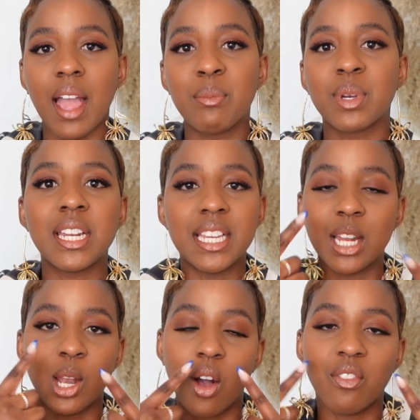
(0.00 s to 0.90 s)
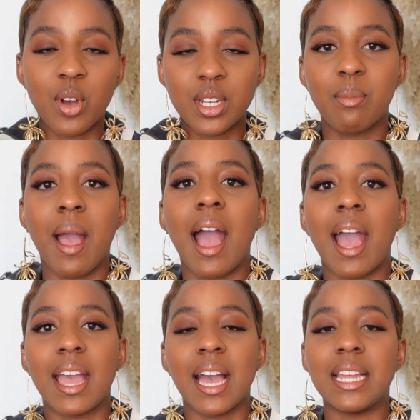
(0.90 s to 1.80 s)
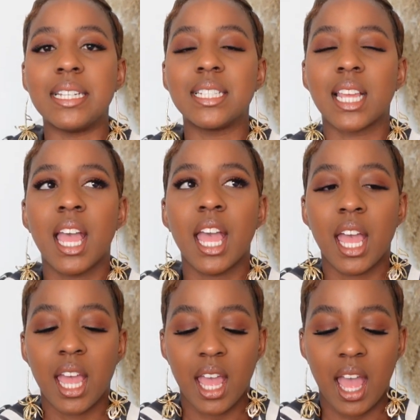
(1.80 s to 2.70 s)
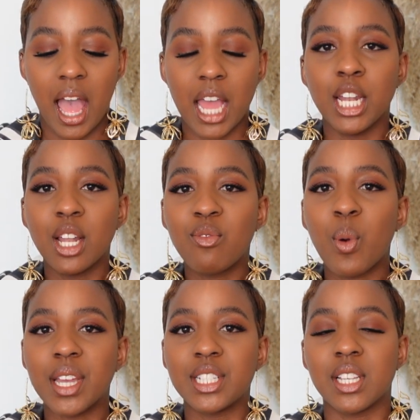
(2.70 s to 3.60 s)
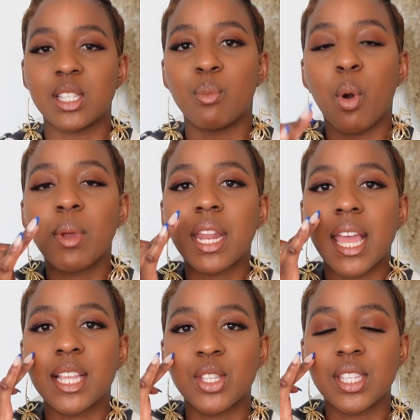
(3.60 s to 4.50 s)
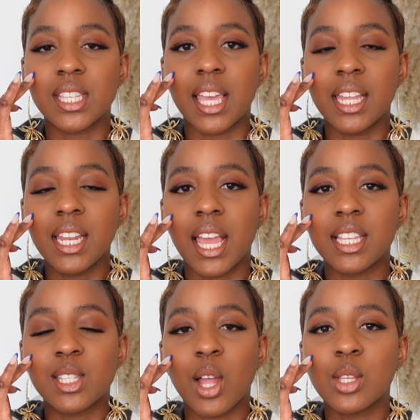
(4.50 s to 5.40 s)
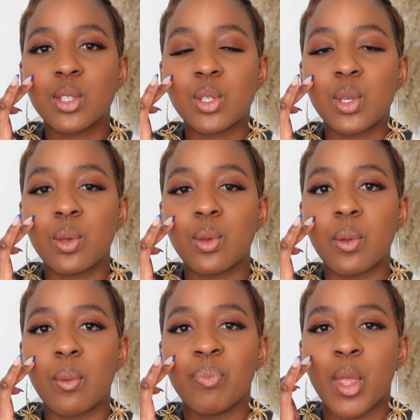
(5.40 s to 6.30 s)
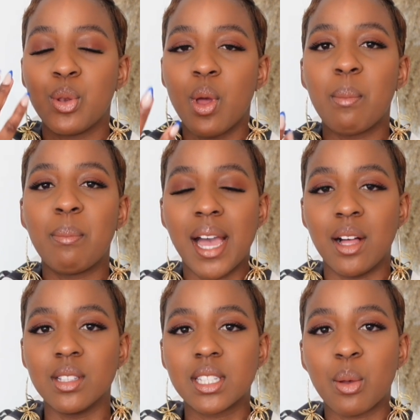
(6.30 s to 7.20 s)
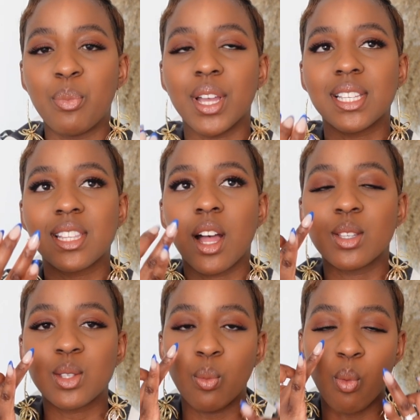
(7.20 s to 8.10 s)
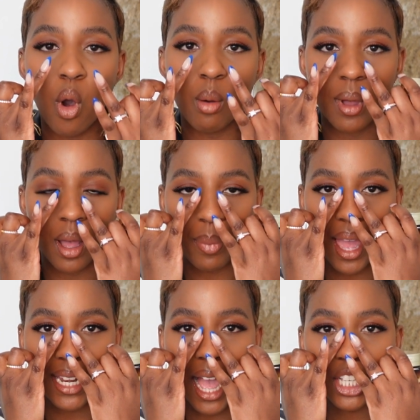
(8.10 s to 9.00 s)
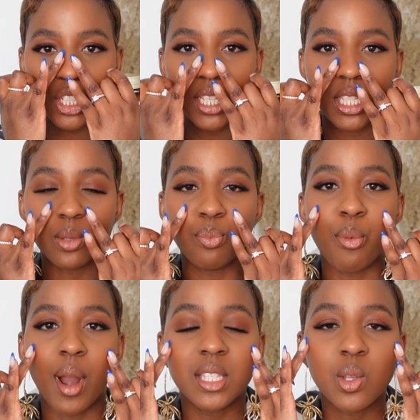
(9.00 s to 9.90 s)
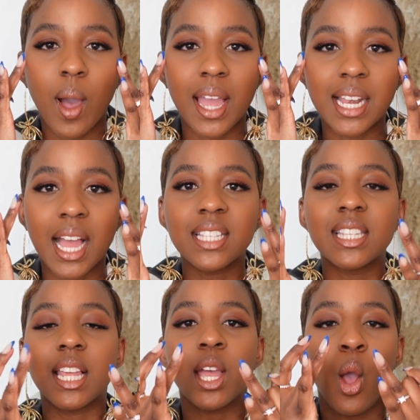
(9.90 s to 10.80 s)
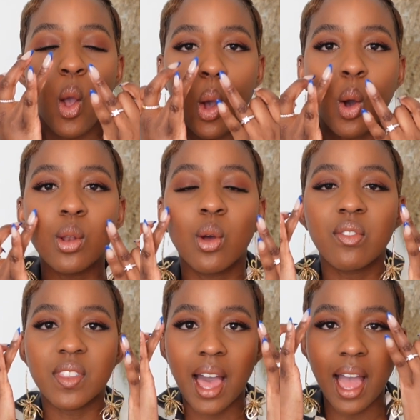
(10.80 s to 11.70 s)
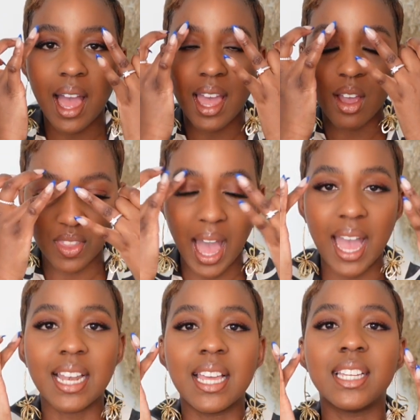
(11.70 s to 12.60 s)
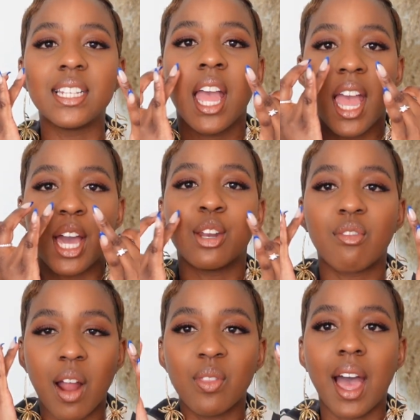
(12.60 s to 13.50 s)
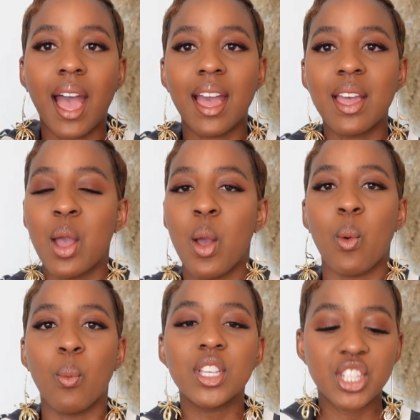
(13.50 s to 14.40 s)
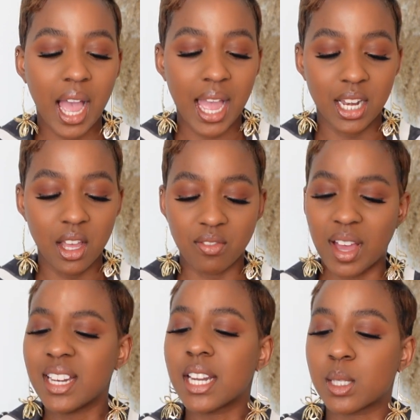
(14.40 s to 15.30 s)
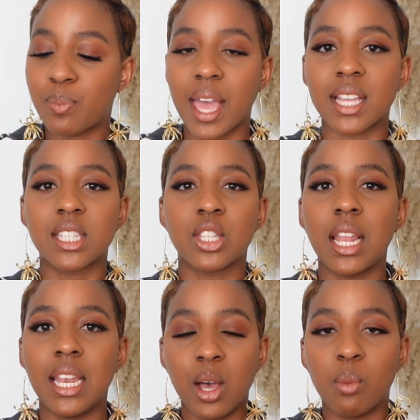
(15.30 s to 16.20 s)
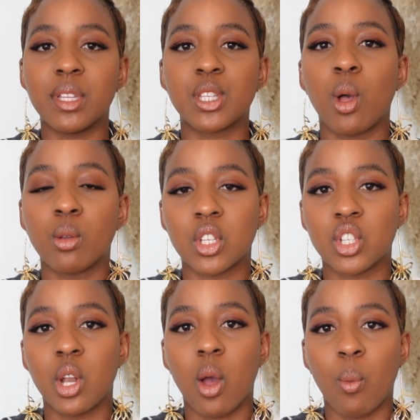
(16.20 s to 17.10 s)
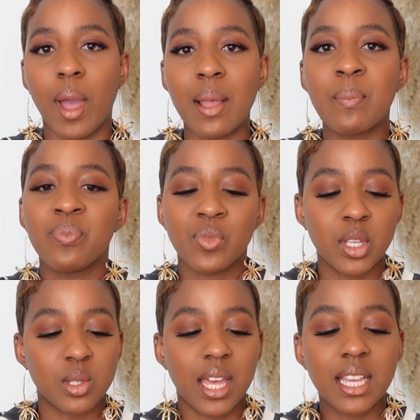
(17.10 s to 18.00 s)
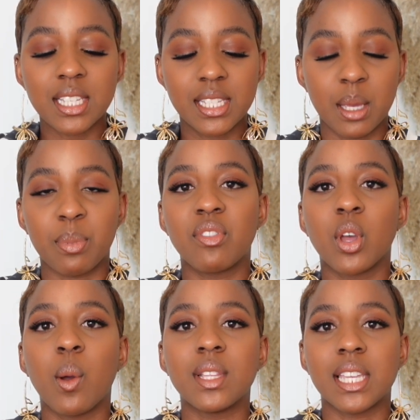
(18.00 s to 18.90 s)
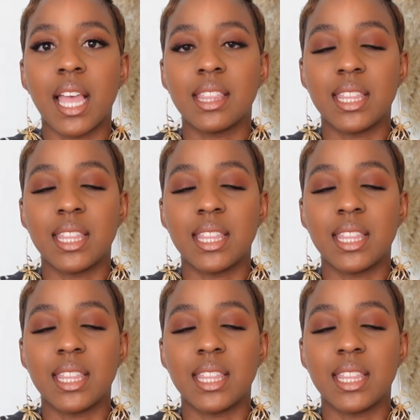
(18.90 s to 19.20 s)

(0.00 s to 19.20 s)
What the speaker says: I'm gonna need a lot for under my eye. And I love what it does. The moment it hits your skin, it starts to not melt, but it starts to warm up, and it actually spreads quite nicely all over the eye, the eyelid, and around the eye, which I love. I didn't expect a little bit to go such a long way. So that is a tip if you're going to get